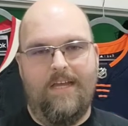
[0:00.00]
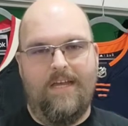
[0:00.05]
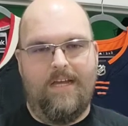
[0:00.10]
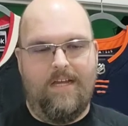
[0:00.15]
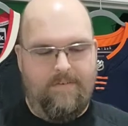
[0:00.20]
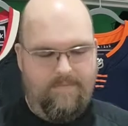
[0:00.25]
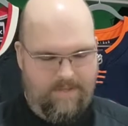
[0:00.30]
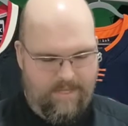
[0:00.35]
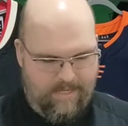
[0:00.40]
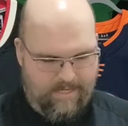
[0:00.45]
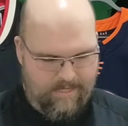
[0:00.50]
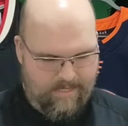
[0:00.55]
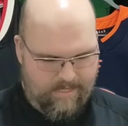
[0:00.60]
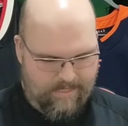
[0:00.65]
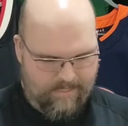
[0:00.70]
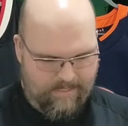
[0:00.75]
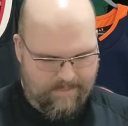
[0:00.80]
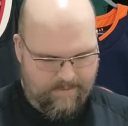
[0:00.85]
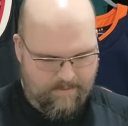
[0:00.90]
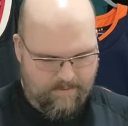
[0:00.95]
of
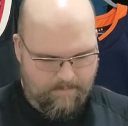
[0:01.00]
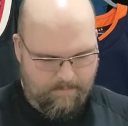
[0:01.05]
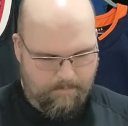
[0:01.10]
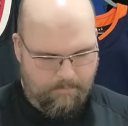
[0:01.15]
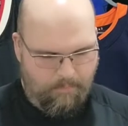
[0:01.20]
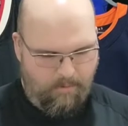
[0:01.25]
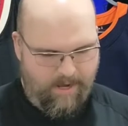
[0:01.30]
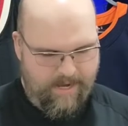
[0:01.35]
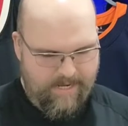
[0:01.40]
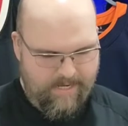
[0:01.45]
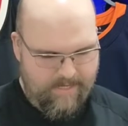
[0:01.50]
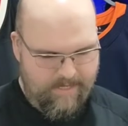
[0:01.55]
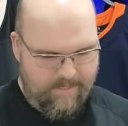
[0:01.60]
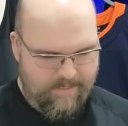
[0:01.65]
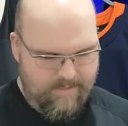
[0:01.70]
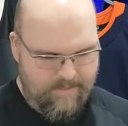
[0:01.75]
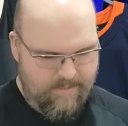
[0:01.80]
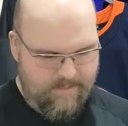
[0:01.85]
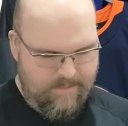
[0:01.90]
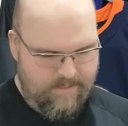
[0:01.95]
a break
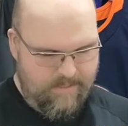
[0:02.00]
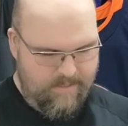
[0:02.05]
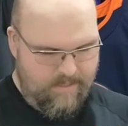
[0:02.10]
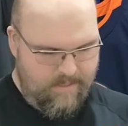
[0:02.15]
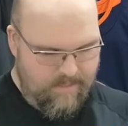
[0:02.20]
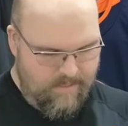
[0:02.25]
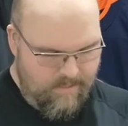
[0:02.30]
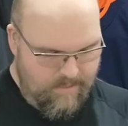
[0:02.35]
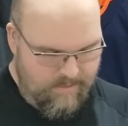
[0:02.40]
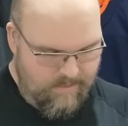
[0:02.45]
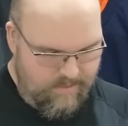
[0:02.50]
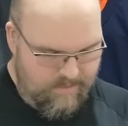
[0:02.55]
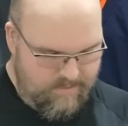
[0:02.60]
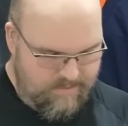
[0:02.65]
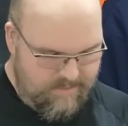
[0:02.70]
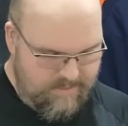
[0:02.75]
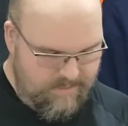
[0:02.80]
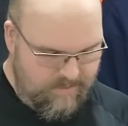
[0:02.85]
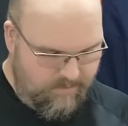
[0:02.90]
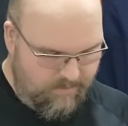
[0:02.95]

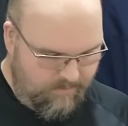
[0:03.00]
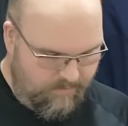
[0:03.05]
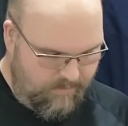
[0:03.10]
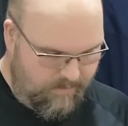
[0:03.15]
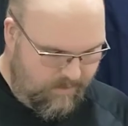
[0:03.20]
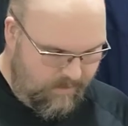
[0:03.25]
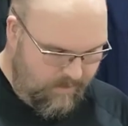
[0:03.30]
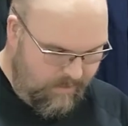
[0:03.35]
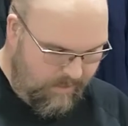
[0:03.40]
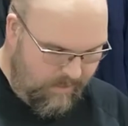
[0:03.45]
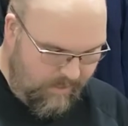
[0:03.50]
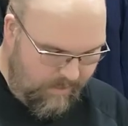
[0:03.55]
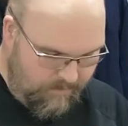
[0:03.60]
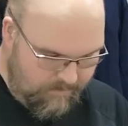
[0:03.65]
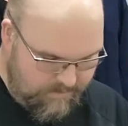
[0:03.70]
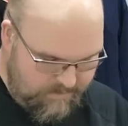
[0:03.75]
until I was